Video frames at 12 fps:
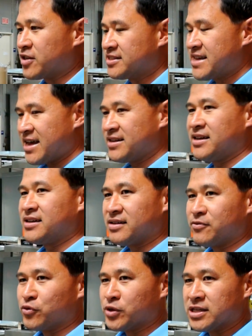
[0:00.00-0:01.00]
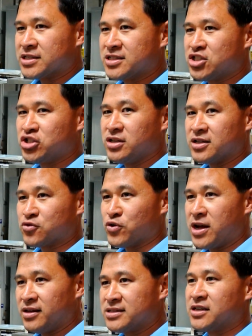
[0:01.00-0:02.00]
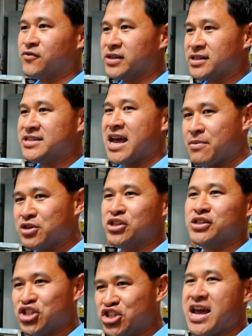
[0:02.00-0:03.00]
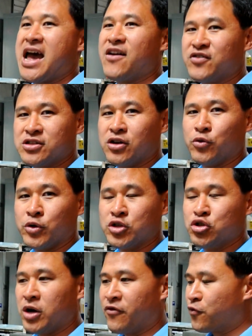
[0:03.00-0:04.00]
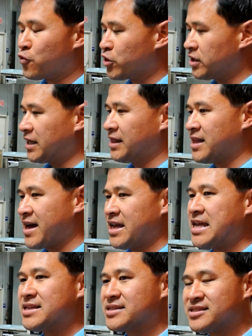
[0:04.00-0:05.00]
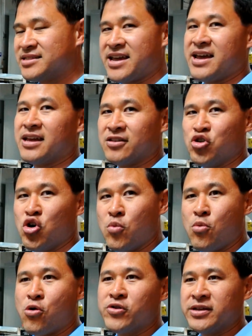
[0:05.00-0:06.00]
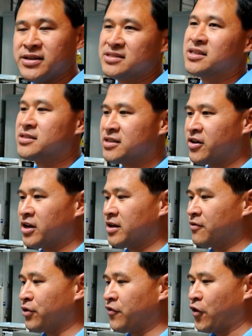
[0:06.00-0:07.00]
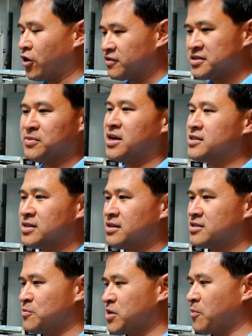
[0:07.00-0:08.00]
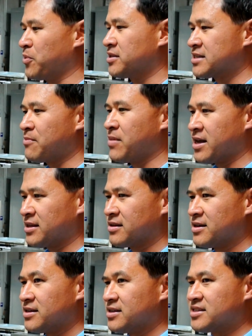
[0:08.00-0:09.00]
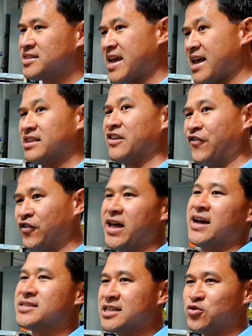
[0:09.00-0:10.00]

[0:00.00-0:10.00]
Sanding is relatively damaging the shaft, so we do a really light sand, no more than necessary. We've heard of some companies that might sand the flex. That's